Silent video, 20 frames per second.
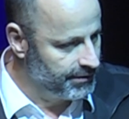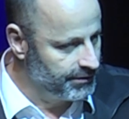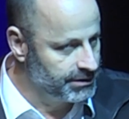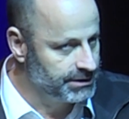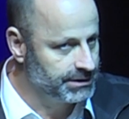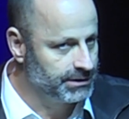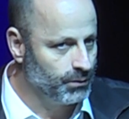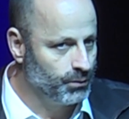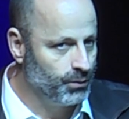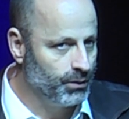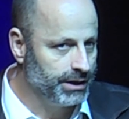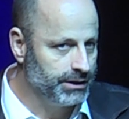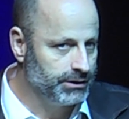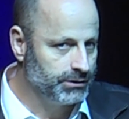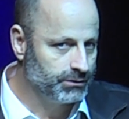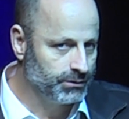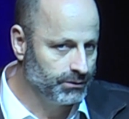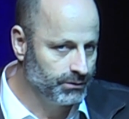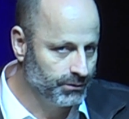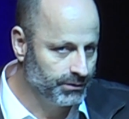and there is a
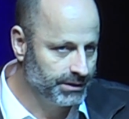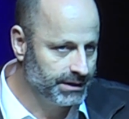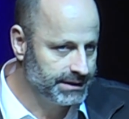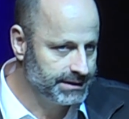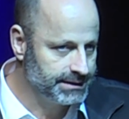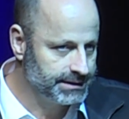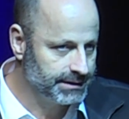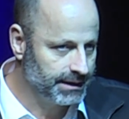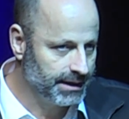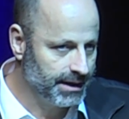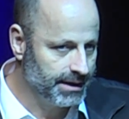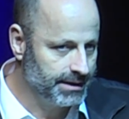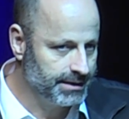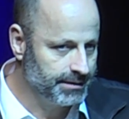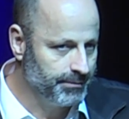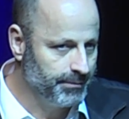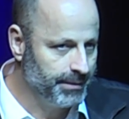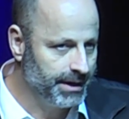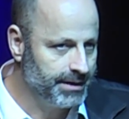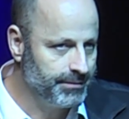way to do this.
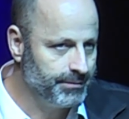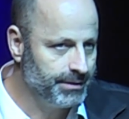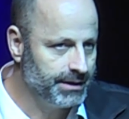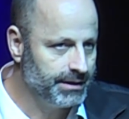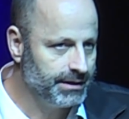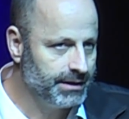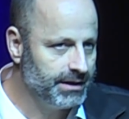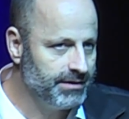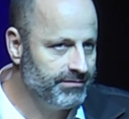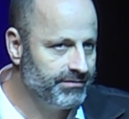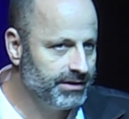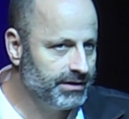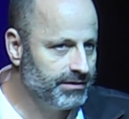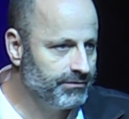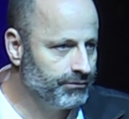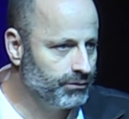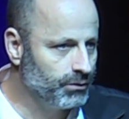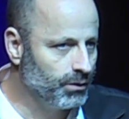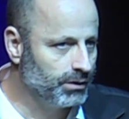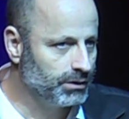And maybe,
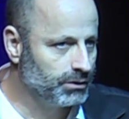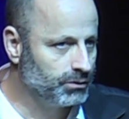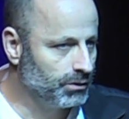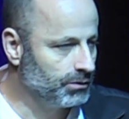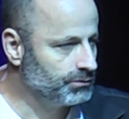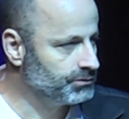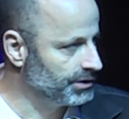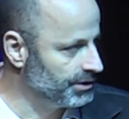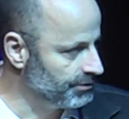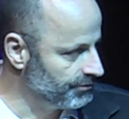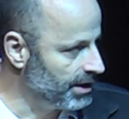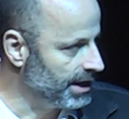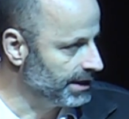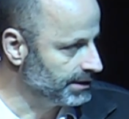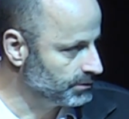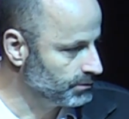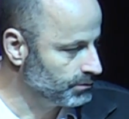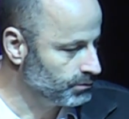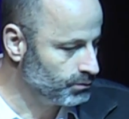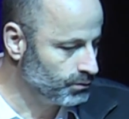even if you're totally
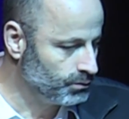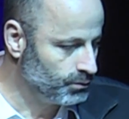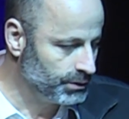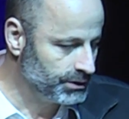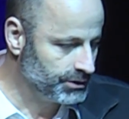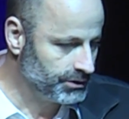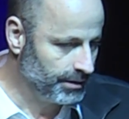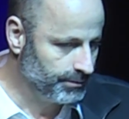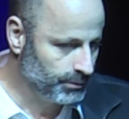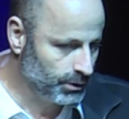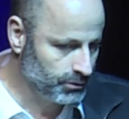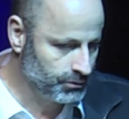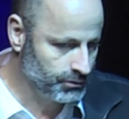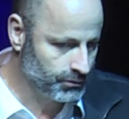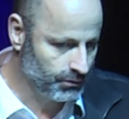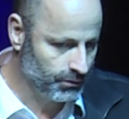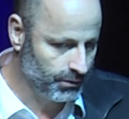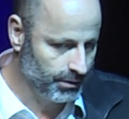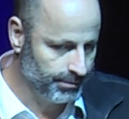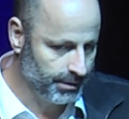right, which I'm
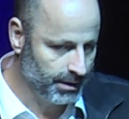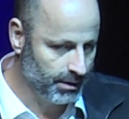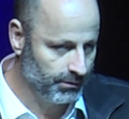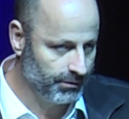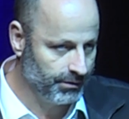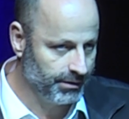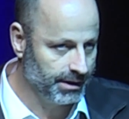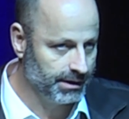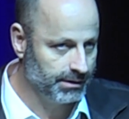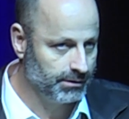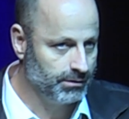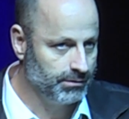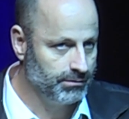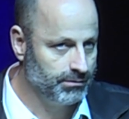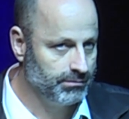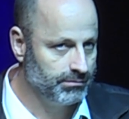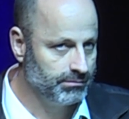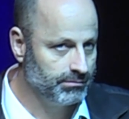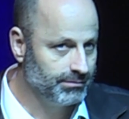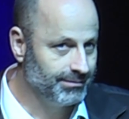not sure about the
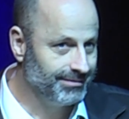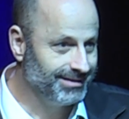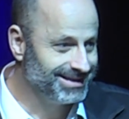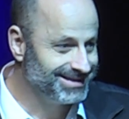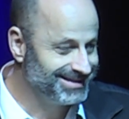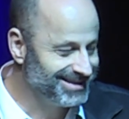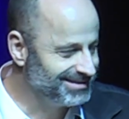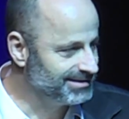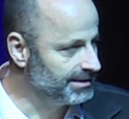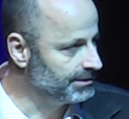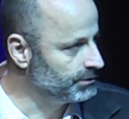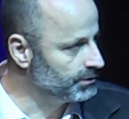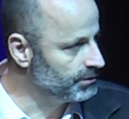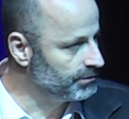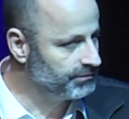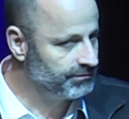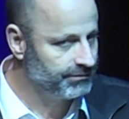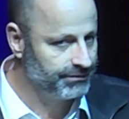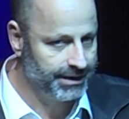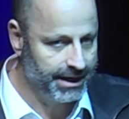
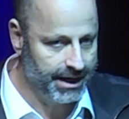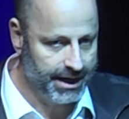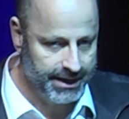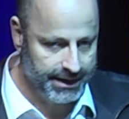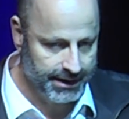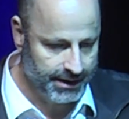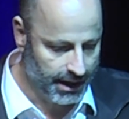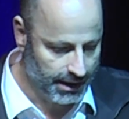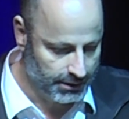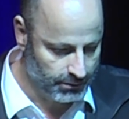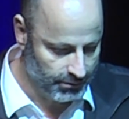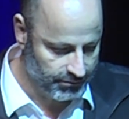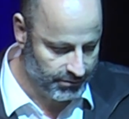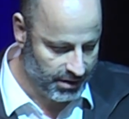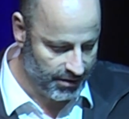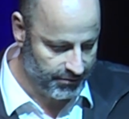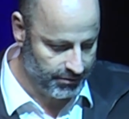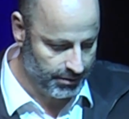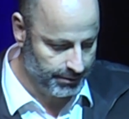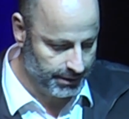necessity of any
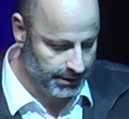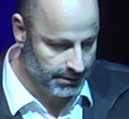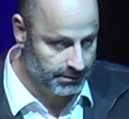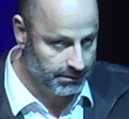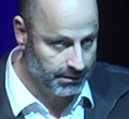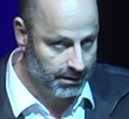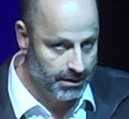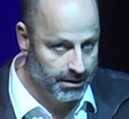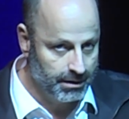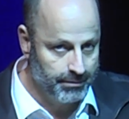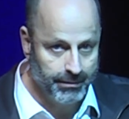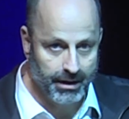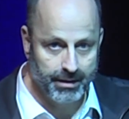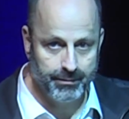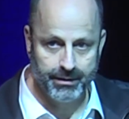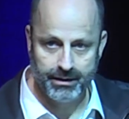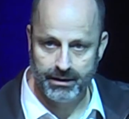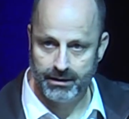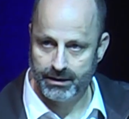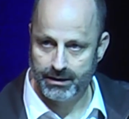kind of government,
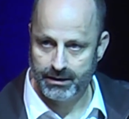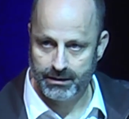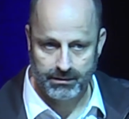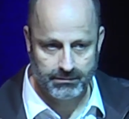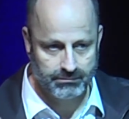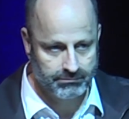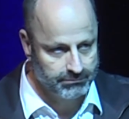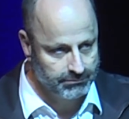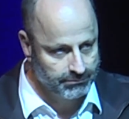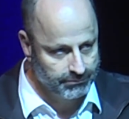maybe